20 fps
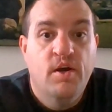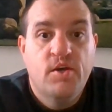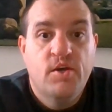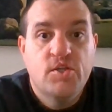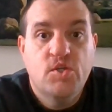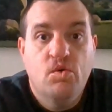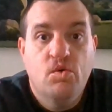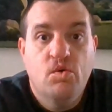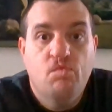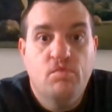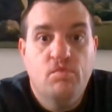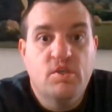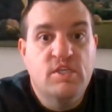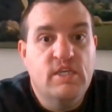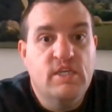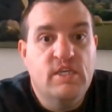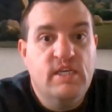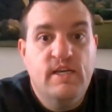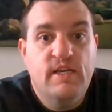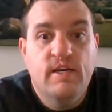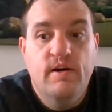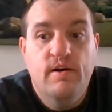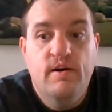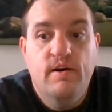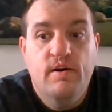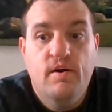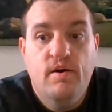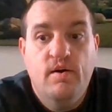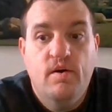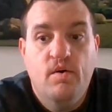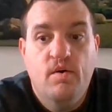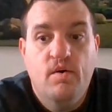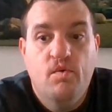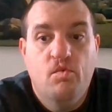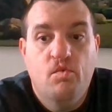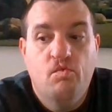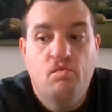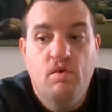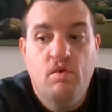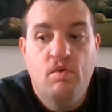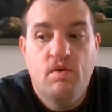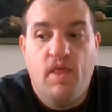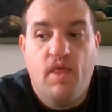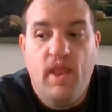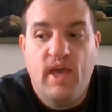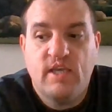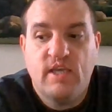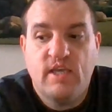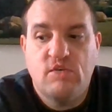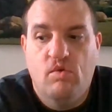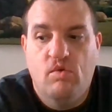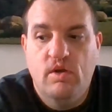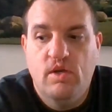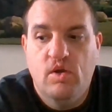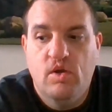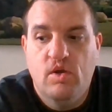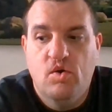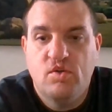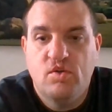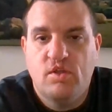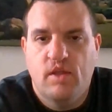So we'll see where the next one goes.